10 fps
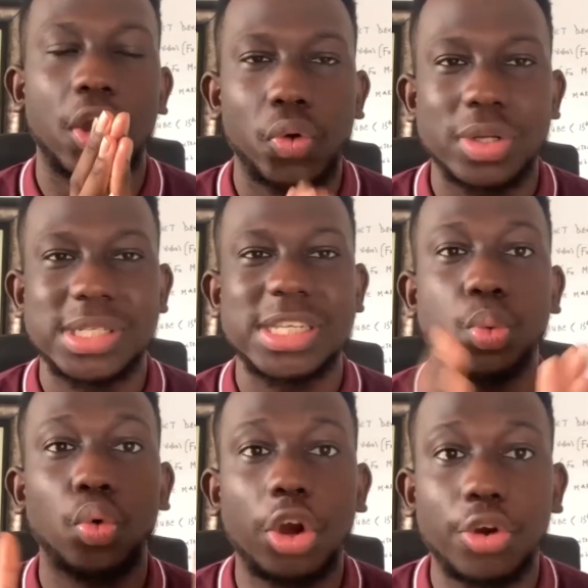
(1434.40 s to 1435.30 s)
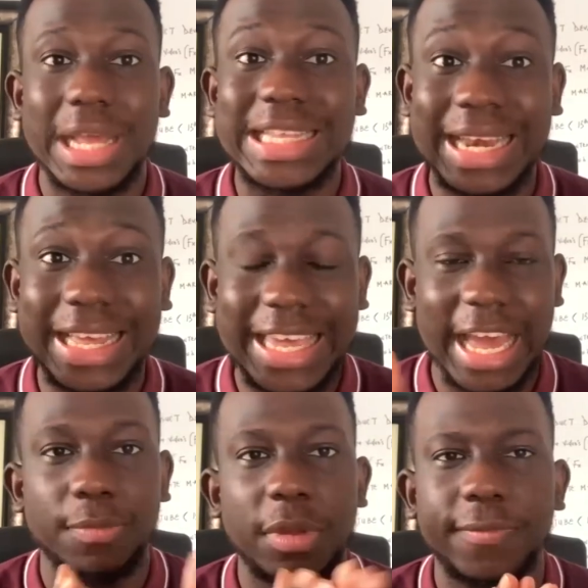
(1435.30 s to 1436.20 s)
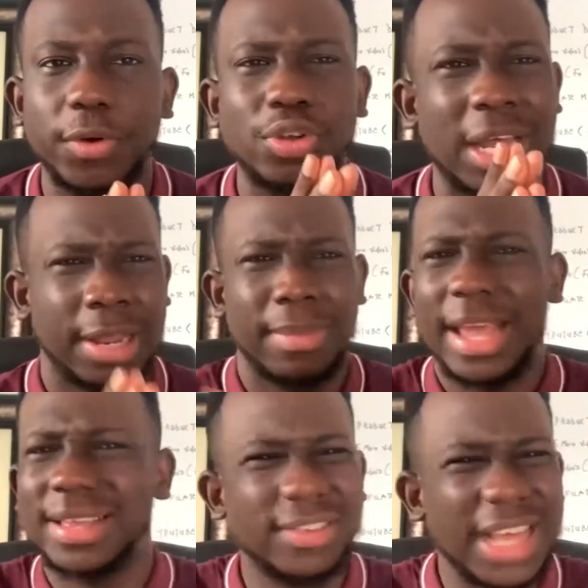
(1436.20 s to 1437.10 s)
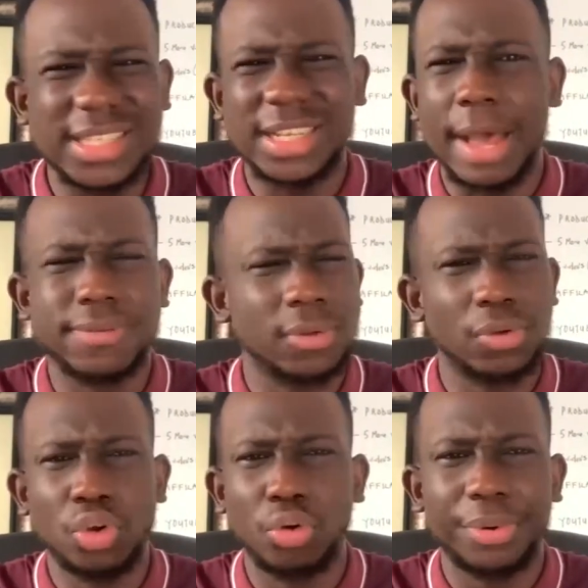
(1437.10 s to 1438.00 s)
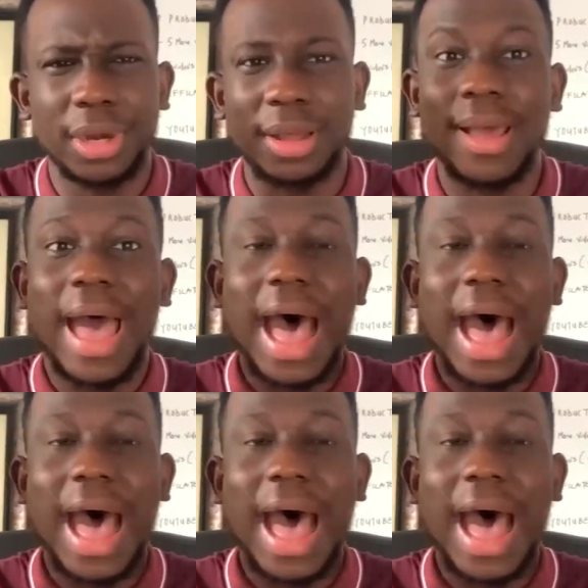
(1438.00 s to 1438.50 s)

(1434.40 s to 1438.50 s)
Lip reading: courses. We'll create an academy for you. And I'm like, that's an absolute no-brainer.